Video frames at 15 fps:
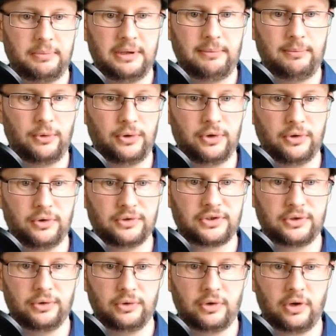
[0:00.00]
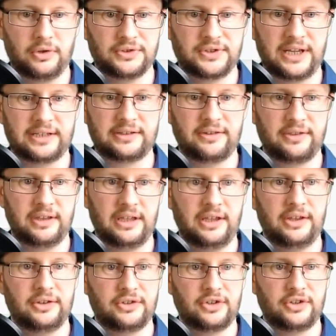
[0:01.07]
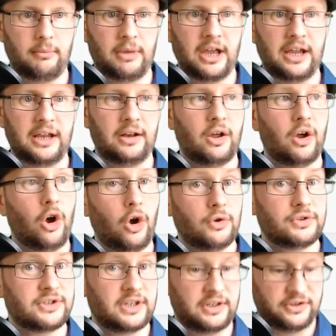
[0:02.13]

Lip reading: people use to contact the domain hosting